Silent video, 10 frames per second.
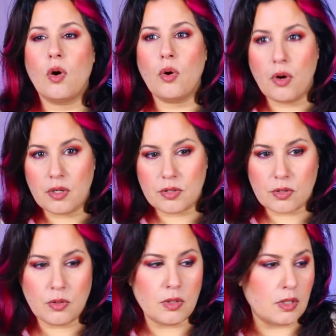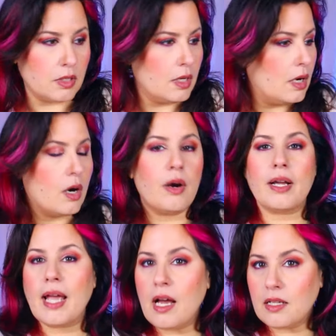or a school or
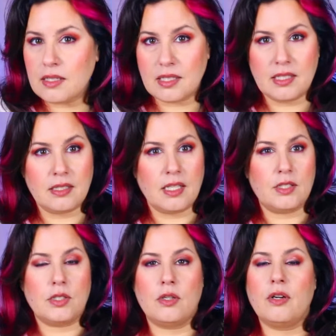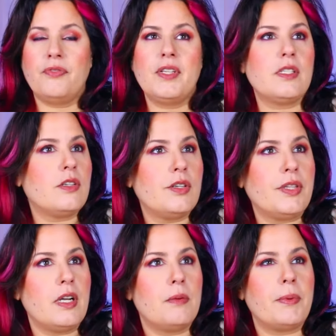a counseling session or a physical
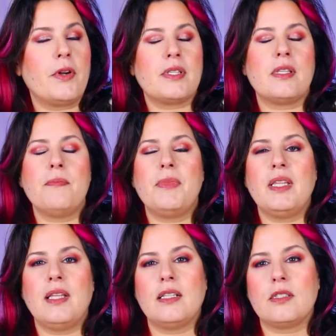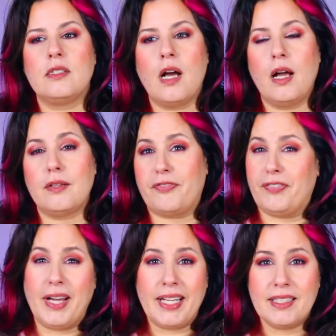therapy or something that's not
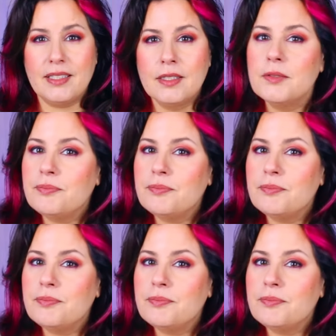fun